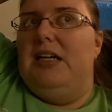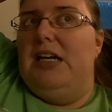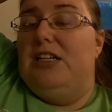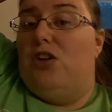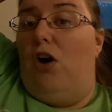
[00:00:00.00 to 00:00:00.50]

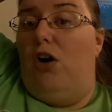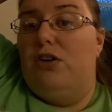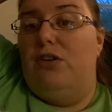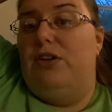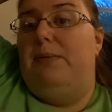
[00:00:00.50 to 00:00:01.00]
is hard
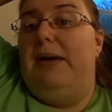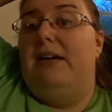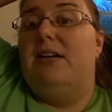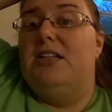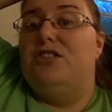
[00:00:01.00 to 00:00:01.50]
on a
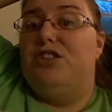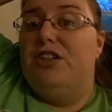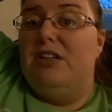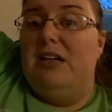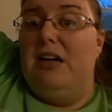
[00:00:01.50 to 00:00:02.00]
marriage.
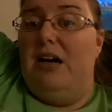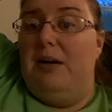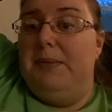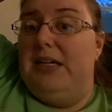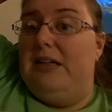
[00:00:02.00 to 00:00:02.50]
I
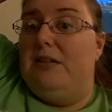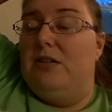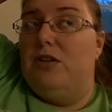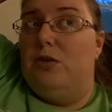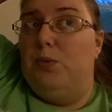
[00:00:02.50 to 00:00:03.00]

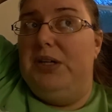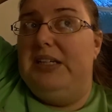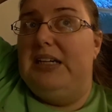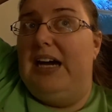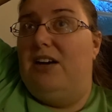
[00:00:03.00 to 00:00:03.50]
mean,
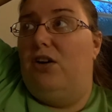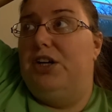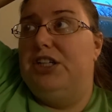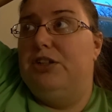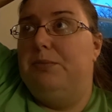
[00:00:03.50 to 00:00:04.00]
we had
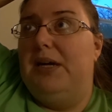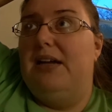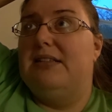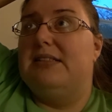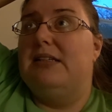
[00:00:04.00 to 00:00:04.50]

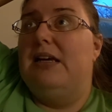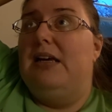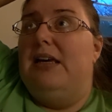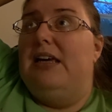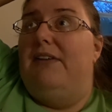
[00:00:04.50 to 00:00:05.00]
arguments.
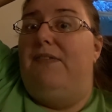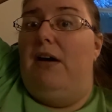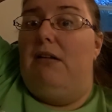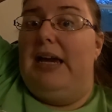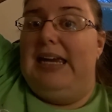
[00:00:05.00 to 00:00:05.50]
It
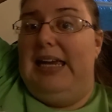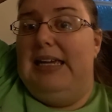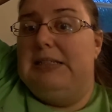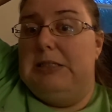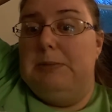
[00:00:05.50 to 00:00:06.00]
felt like
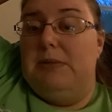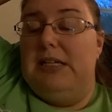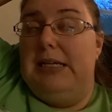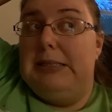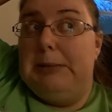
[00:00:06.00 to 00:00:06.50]

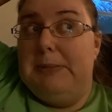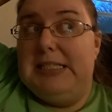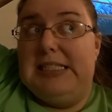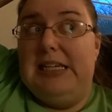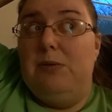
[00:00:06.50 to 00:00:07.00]

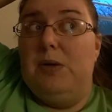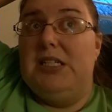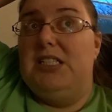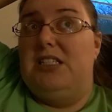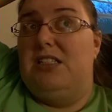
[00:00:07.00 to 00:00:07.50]
intimacy
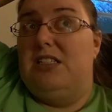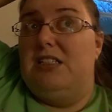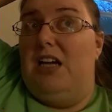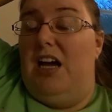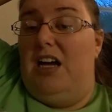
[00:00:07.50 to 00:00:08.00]
was
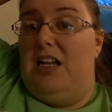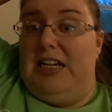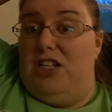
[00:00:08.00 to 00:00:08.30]
like a